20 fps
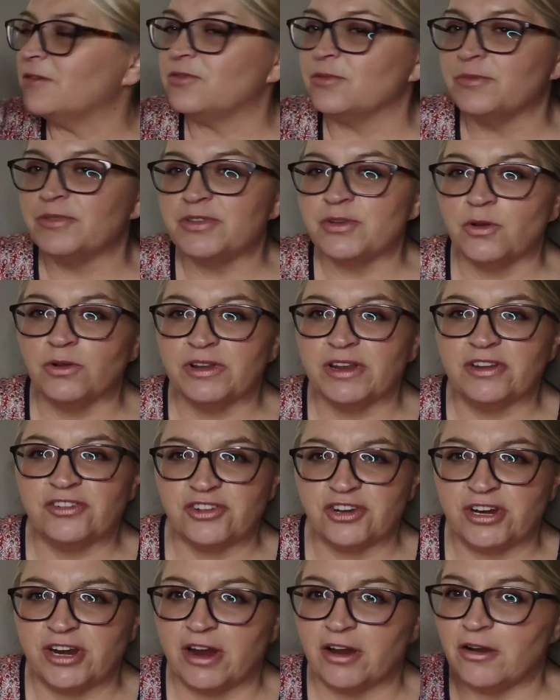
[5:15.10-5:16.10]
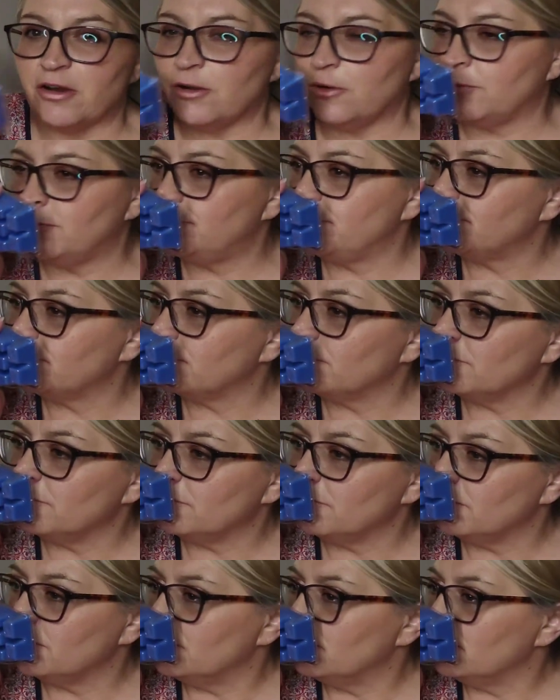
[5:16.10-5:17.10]
From Sol de Janeiro.
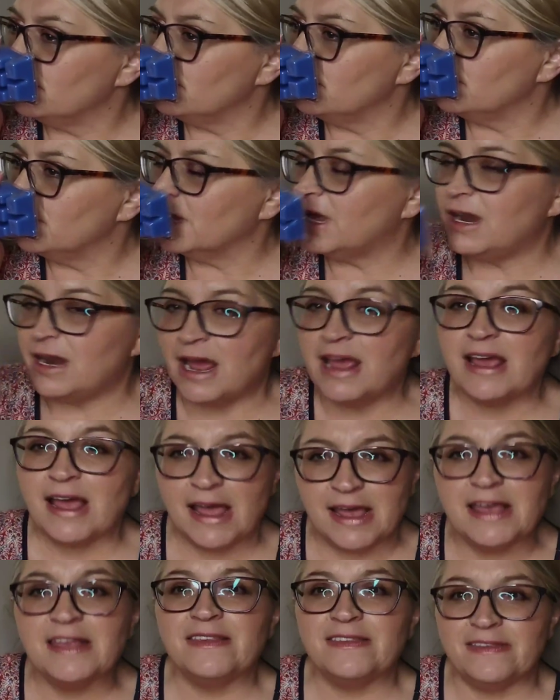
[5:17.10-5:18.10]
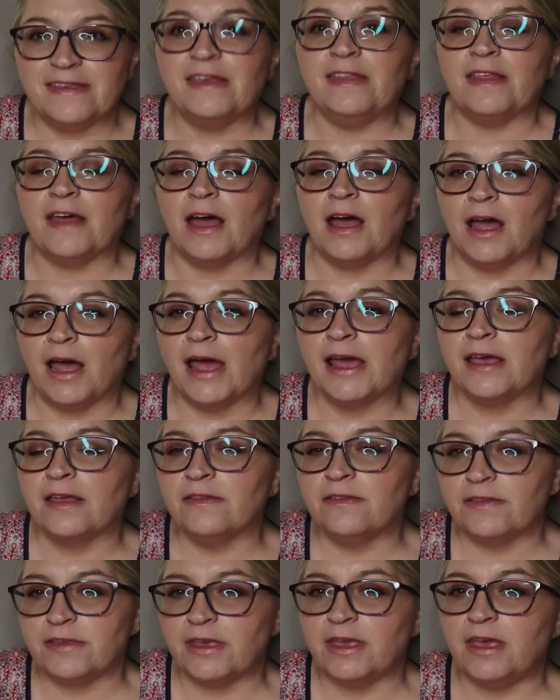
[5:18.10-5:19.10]
And I, I can see that. I
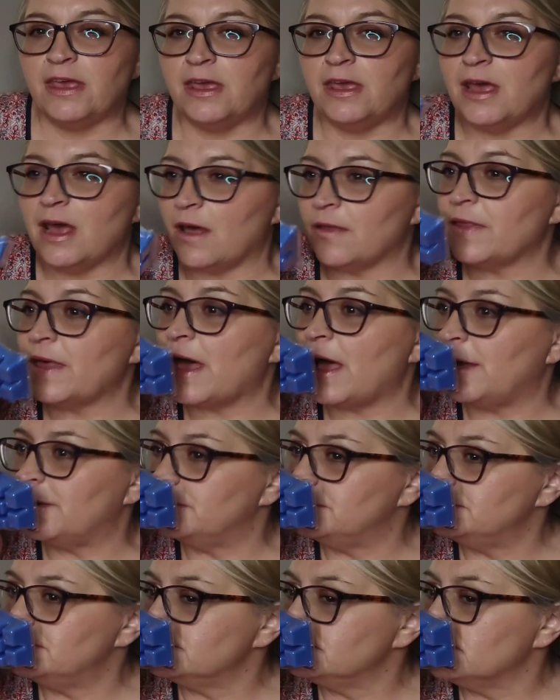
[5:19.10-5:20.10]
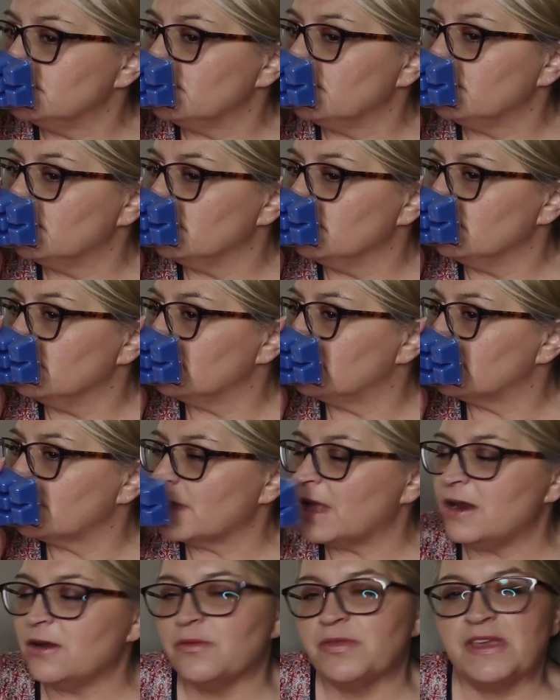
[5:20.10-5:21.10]
can see how that...
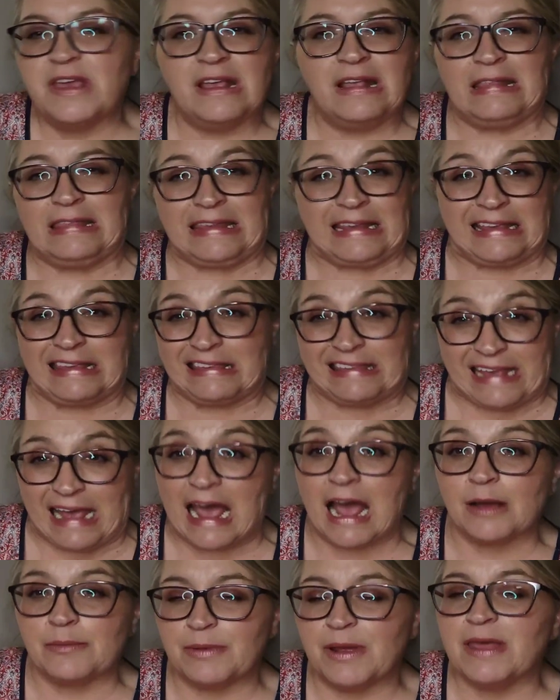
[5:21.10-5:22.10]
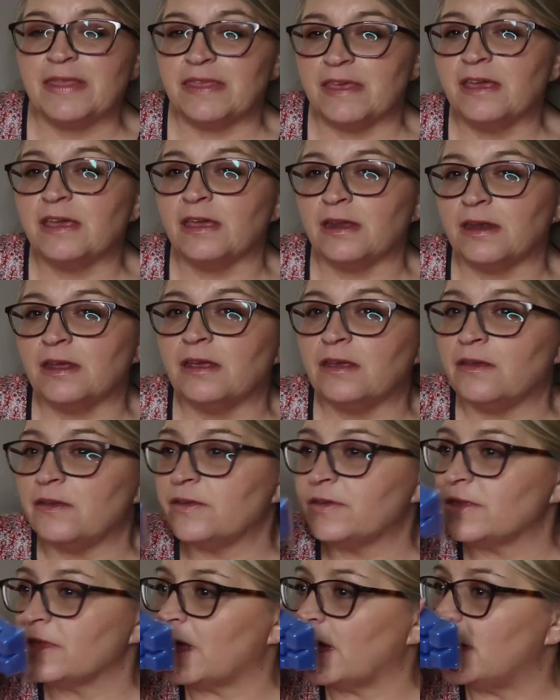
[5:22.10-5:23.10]
I don't think it's exact, but I think it
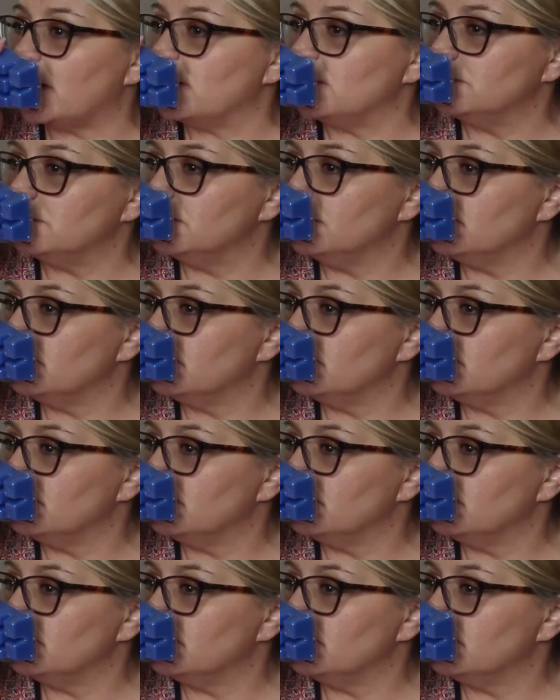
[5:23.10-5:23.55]
is like...